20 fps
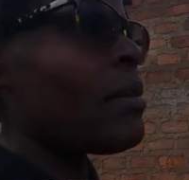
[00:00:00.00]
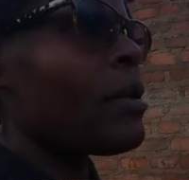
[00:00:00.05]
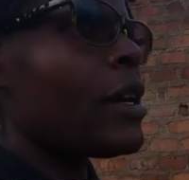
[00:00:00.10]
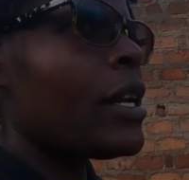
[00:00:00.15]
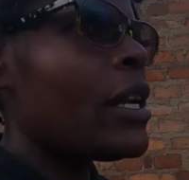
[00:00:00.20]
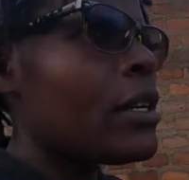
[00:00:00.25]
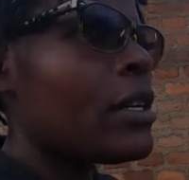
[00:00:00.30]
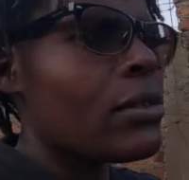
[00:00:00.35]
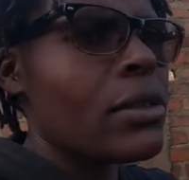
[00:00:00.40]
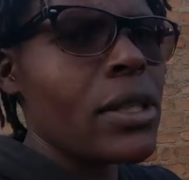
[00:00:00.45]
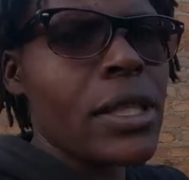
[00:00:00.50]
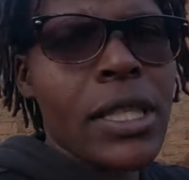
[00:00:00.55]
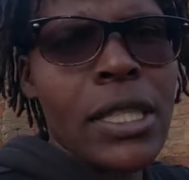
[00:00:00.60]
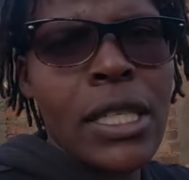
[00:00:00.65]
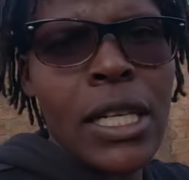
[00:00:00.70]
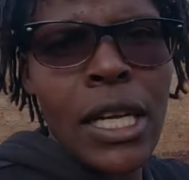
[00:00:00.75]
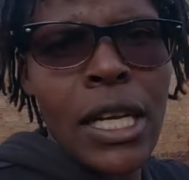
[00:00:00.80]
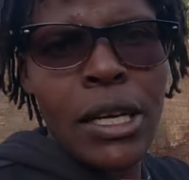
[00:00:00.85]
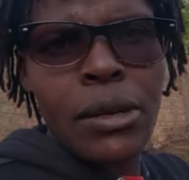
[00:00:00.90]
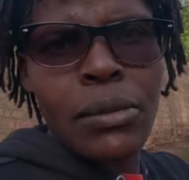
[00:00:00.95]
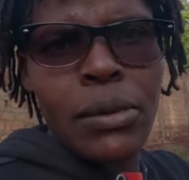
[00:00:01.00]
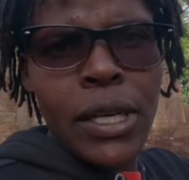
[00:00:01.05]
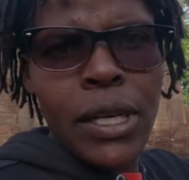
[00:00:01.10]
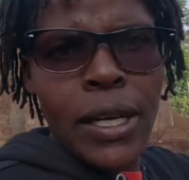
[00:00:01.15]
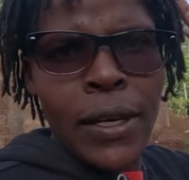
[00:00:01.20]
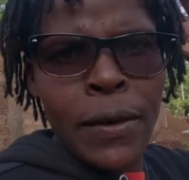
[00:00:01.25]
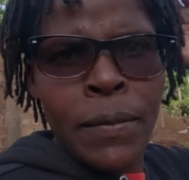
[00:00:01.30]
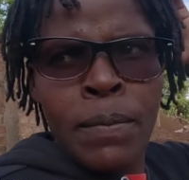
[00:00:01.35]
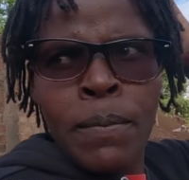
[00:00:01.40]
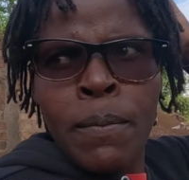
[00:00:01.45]
heading to a certain
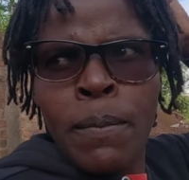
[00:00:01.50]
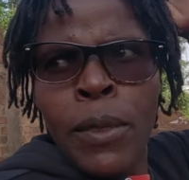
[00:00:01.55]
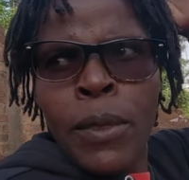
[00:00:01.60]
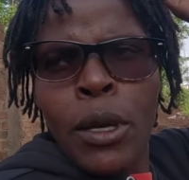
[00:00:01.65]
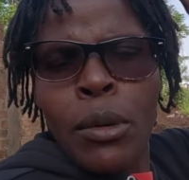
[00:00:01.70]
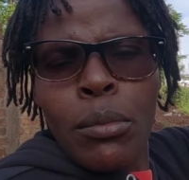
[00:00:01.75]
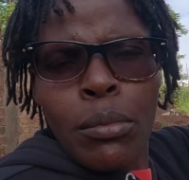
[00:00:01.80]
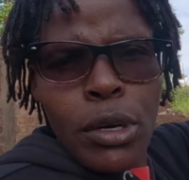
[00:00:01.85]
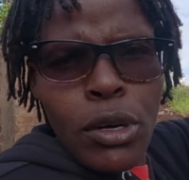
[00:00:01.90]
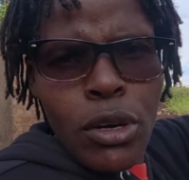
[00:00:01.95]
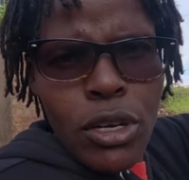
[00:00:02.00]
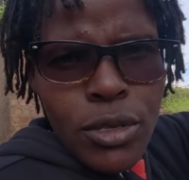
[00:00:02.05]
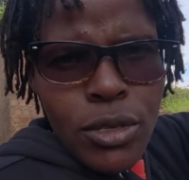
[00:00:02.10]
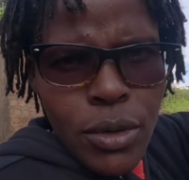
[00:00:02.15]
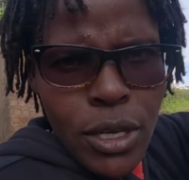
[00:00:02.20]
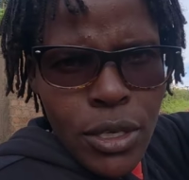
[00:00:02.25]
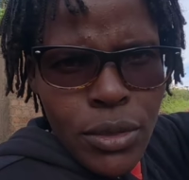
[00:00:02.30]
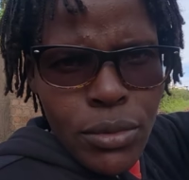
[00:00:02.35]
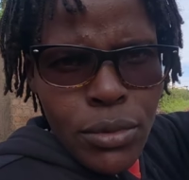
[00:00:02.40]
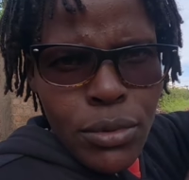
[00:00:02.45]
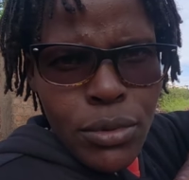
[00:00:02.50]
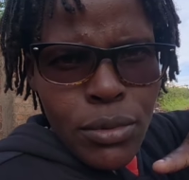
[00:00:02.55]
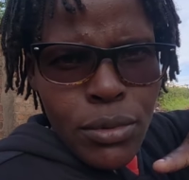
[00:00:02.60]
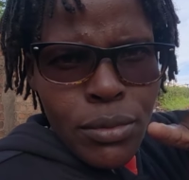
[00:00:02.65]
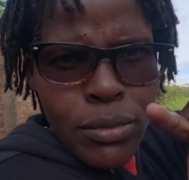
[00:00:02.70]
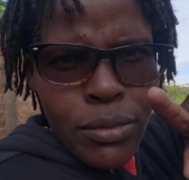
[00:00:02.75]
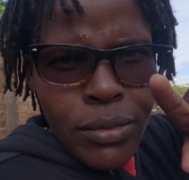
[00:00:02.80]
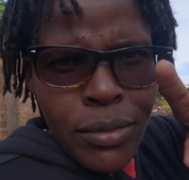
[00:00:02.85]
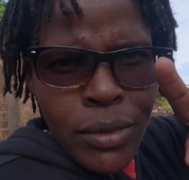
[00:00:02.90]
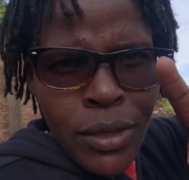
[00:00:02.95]
hardware because we want
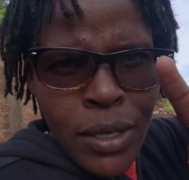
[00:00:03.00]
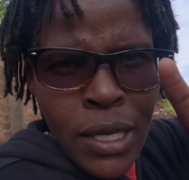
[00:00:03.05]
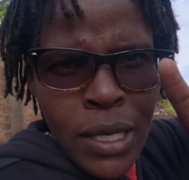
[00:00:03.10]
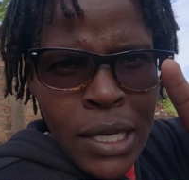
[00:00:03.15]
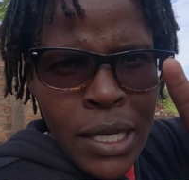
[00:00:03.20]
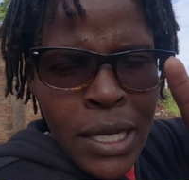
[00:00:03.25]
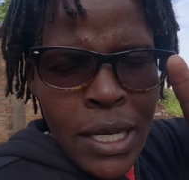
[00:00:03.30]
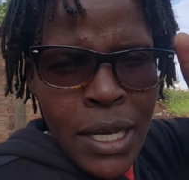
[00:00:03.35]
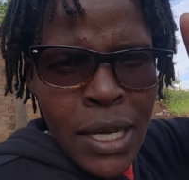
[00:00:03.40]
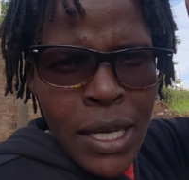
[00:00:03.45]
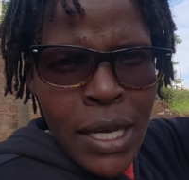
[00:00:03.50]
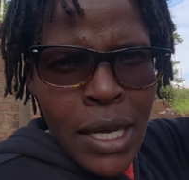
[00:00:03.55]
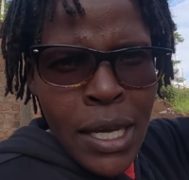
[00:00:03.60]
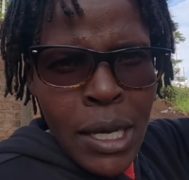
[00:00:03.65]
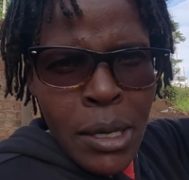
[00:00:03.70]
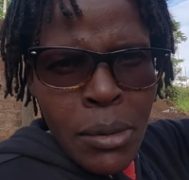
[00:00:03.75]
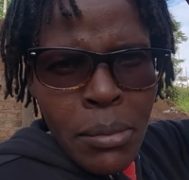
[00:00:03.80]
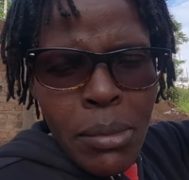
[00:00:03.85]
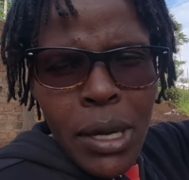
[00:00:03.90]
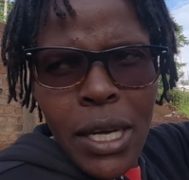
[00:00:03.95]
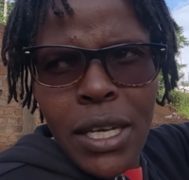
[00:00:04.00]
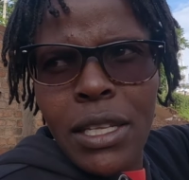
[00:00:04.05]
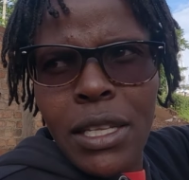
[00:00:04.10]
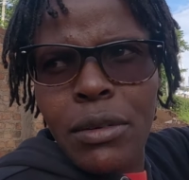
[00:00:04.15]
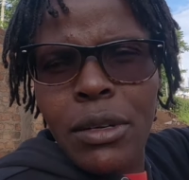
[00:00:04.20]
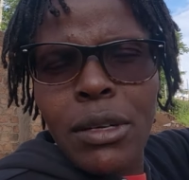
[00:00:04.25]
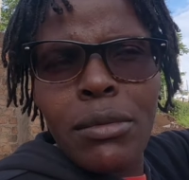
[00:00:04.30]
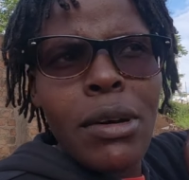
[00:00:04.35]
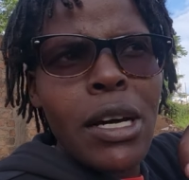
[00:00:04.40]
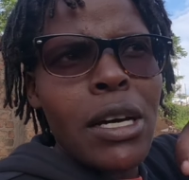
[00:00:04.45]
to make
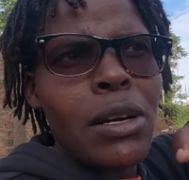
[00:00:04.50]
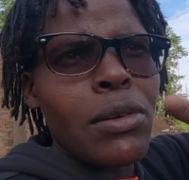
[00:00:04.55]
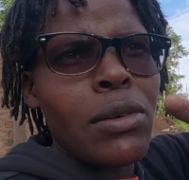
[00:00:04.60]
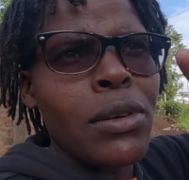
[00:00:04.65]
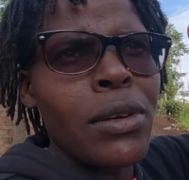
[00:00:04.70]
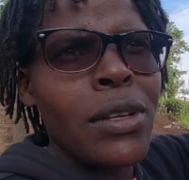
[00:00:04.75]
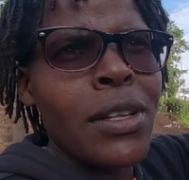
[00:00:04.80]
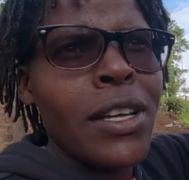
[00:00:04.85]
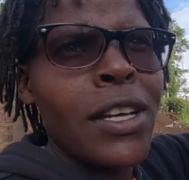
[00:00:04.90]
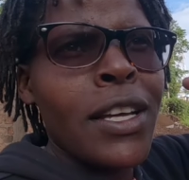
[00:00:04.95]
the wheelbarrow.